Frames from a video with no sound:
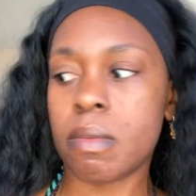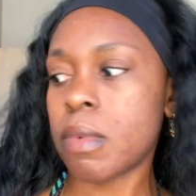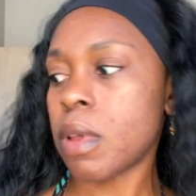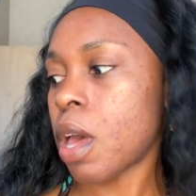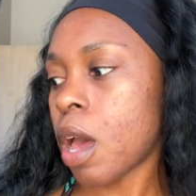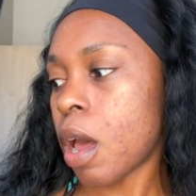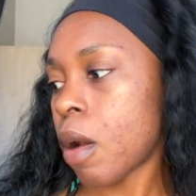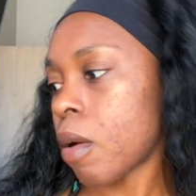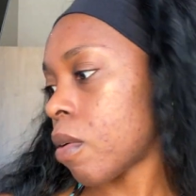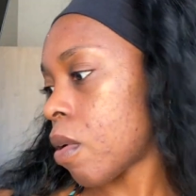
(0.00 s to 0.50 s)

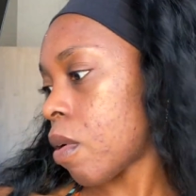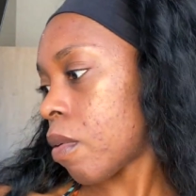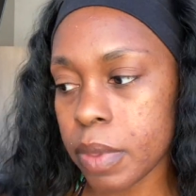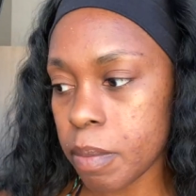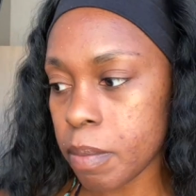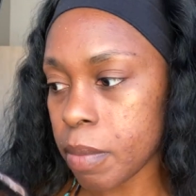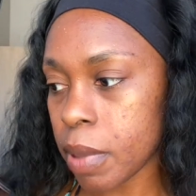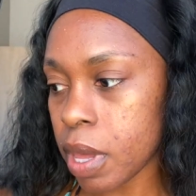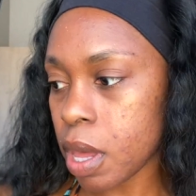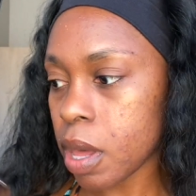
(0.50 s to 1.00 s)
I don't know,
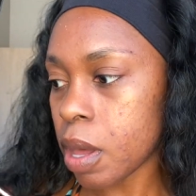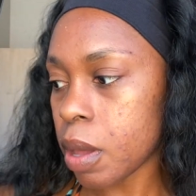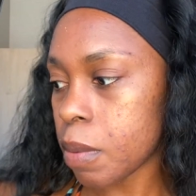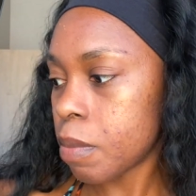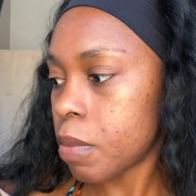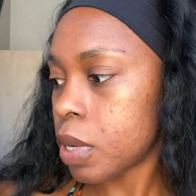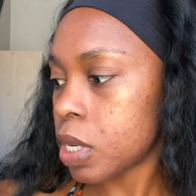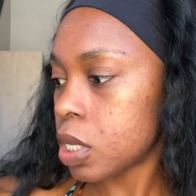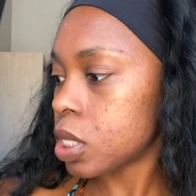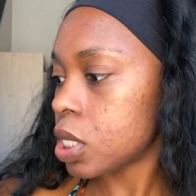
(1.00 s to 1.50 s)
but
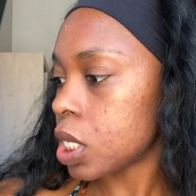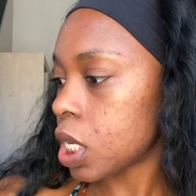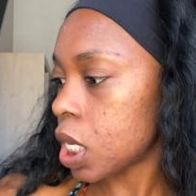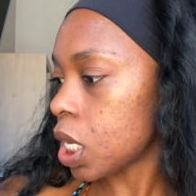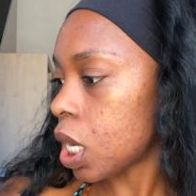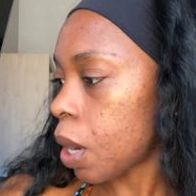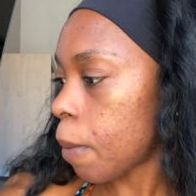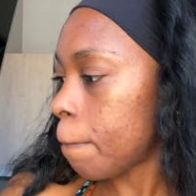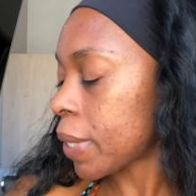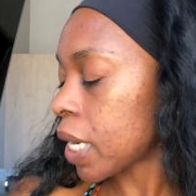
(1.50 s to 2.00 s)
shake it
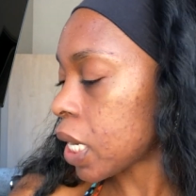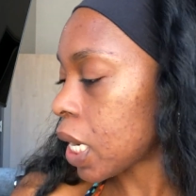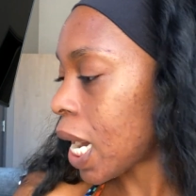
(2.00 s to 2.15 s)
up.